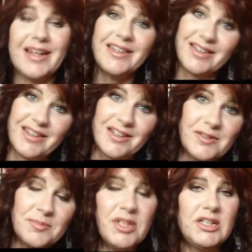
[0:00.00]
I
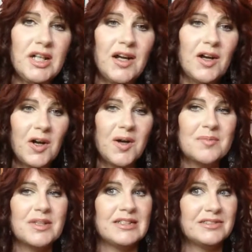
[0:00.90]

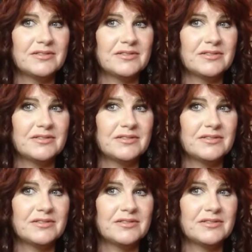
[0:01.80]
am.